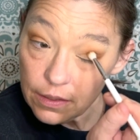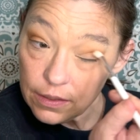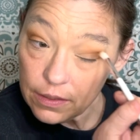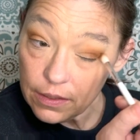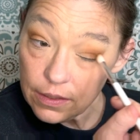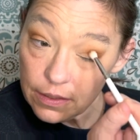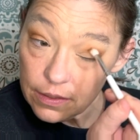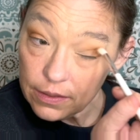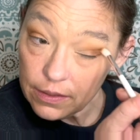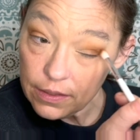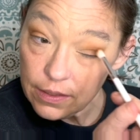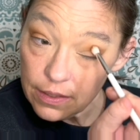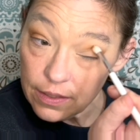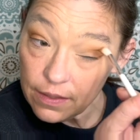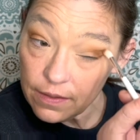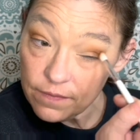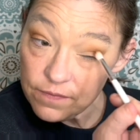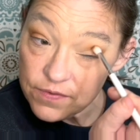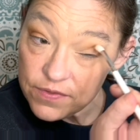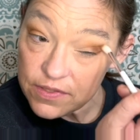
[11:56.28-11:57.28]
it,
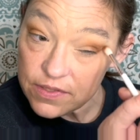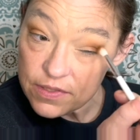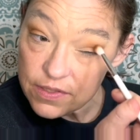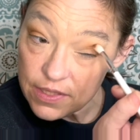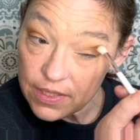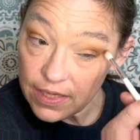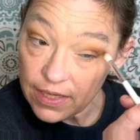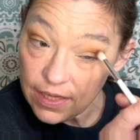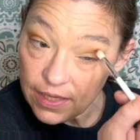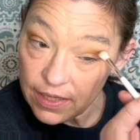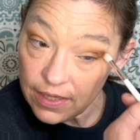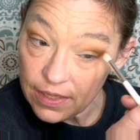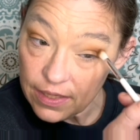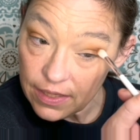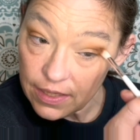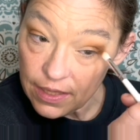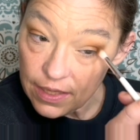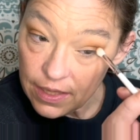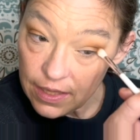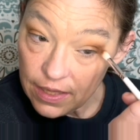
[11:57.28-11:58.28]
gives the
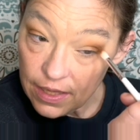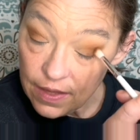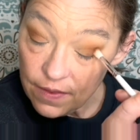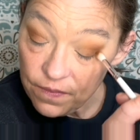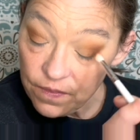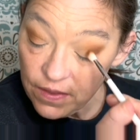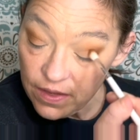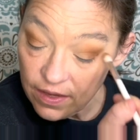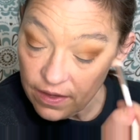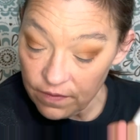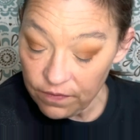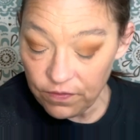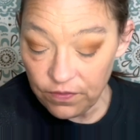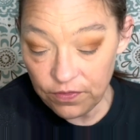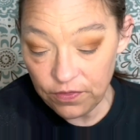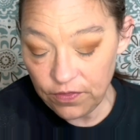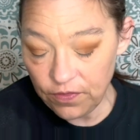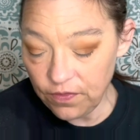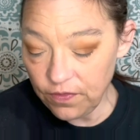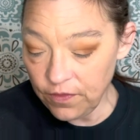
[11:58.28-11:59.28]
the
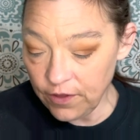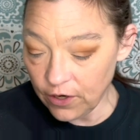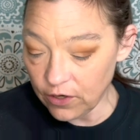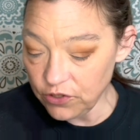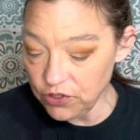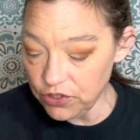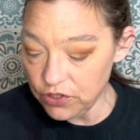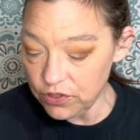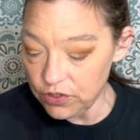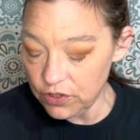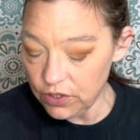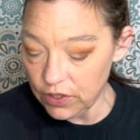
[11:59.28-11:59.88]
there's